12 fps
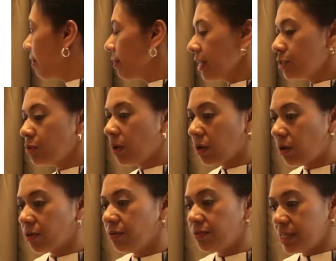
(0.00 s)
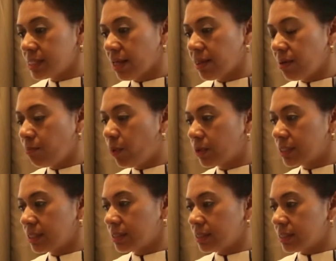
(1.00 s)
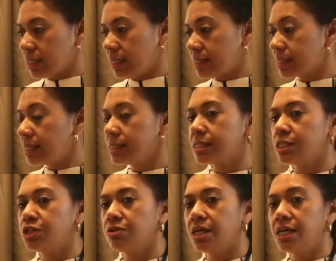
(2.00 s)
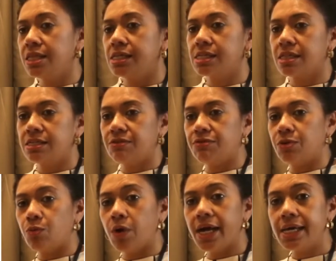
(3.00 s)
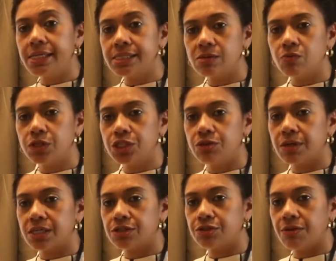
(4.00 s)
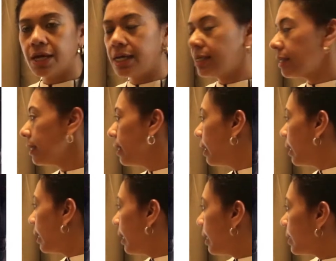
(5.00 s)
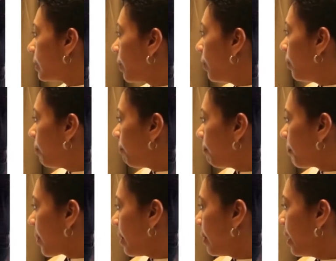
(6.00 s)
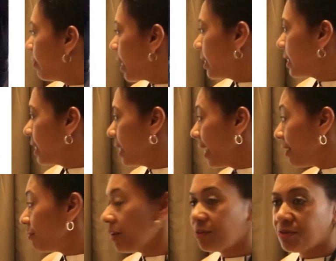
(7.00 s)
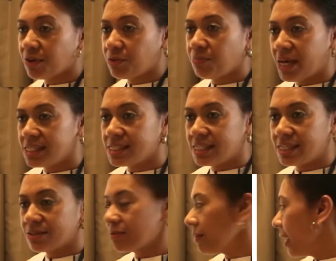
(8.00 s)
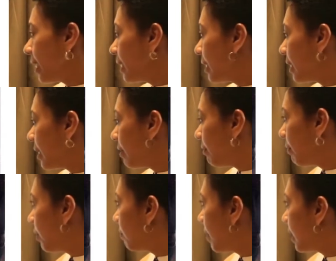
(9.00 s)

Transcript: they do a lot of, these are the important skills that you need, these are the different ways in which you can train. So there you can see, again, very, very basic, right? Very